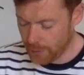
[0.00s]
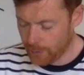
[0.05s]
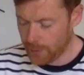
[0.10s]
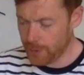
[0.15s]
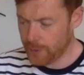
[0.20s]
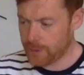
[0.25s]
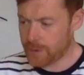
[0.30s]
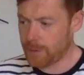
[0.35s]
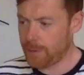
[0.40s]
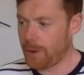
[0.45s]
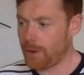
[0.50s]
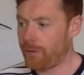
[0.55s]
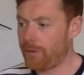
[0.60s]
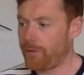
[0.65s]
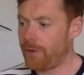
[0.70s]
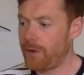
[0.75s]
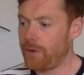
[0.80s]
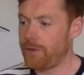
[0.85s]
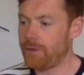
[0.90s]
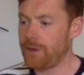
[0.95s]
we used about
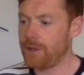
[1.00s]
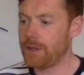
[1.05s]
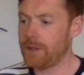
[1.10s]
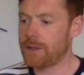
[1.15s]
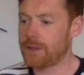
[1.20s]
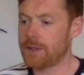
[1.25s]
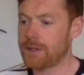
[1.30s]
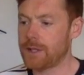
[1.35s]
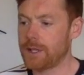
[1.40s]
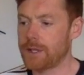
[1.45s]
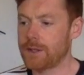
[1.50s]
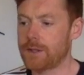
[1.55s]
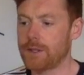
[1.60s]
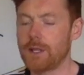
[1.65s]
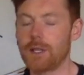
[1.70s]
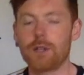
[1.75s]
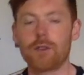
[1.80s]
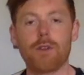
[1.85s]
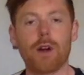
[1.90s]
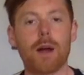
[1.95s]
50 to
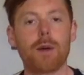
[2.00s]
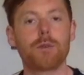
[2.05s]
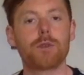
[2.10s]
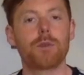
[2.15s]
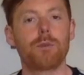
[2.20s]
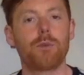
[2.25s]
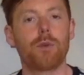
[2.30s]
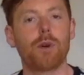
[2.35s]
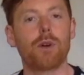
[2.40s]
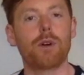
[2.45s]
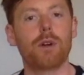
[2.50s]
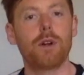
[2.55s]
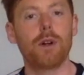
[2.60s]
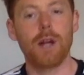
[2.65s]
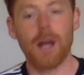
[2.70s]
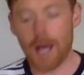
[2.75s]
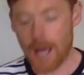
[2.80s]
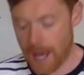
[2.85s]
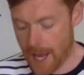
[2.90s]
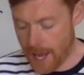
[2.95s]
60 grams of butter
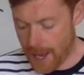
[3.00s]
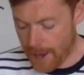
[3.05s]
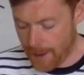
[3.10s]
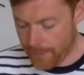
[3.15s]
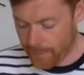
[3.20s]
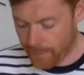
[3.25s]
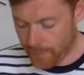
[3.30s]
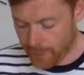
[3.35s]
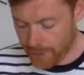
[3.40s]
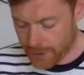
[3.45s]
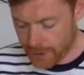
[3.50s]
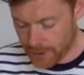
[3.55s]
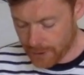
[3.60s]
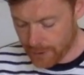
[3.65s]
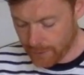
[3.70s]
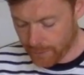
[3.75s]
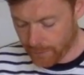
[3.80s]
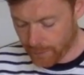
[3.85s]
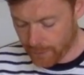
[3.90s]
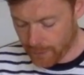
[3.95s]
for
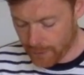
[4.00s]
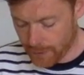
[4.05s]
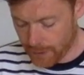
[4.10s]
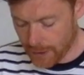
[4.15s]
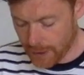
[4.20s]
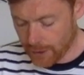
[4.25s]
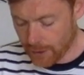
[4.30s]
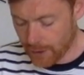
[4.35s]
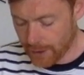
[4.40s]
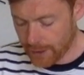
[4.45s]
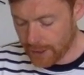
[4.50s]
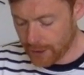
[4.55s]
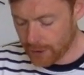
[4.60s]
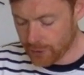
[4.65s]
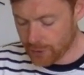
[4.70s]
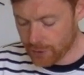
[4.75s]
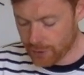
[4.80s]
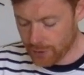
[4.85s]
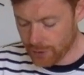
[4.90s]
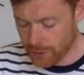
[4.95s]
a
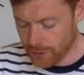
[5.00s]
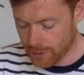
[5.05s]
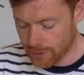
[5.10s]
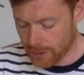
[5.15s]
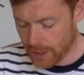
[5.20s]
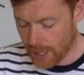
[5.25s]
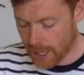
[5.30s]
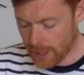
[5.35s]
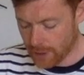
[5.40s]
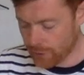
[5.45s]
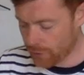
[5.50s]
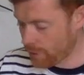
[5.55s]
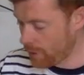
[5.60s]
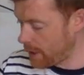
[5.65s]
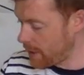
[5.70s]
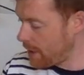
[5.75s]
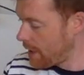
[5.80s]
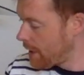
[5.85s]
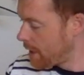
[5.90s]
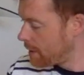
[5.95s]
9-inch
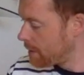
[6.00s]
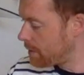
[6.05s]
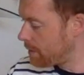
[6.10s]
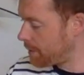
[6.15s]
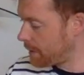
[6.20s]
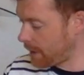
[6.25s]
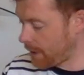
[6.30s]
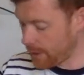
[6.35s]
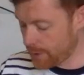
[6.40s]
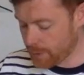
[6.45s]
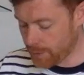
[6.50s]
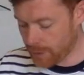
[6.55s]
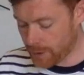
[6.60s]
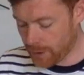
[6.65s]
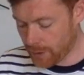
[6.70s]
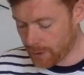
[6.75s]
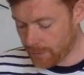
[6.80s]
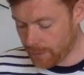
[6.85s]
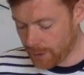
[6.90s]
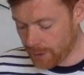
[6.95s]
tray. So because we're
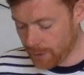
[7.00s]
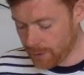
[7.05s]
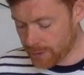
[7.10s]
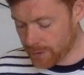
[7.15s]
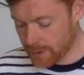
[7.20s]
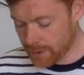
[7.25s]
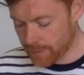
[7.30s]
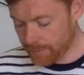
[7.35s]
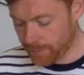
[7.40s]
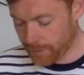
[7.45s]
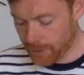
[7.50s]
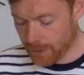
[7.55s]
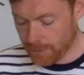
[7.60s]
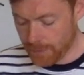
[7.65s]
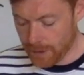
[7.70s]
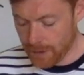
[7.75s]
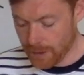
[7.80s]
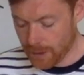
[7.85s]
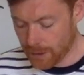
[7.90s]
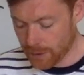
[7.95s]
going to be using about
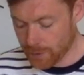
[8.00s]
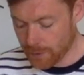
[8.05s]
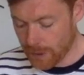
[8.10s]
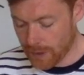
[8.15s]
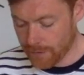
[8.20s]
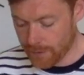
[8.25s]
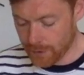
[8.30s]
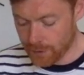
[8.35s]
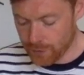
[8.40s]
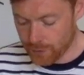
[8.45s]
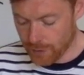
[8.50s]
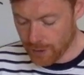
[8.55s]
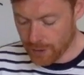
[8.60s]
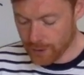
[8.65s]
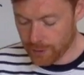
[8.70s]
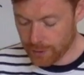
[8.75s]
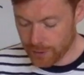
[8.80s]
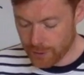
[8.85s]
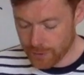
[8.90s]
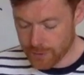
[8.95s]
a 12-inch tray, I'm
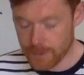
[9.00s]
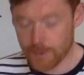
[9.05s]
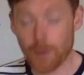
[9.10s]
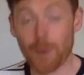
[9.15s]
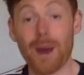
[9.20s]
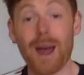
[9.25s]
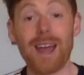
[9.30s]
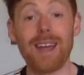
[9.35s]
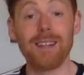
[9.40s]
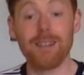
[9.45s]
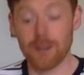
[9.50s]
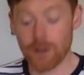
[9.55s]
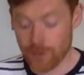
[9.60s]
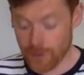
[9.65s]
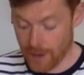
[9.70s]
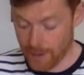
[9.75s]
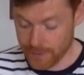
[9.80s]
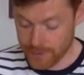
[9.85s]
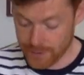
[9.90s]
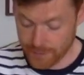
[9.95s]
going to use about 80
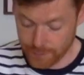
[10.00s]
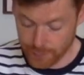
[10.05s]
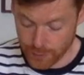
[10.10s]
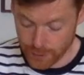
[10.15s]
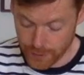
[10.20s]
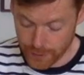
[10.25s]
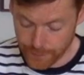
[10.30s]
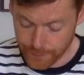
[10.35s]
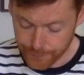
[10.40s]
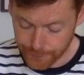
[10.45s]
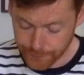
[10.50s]
grams of butter.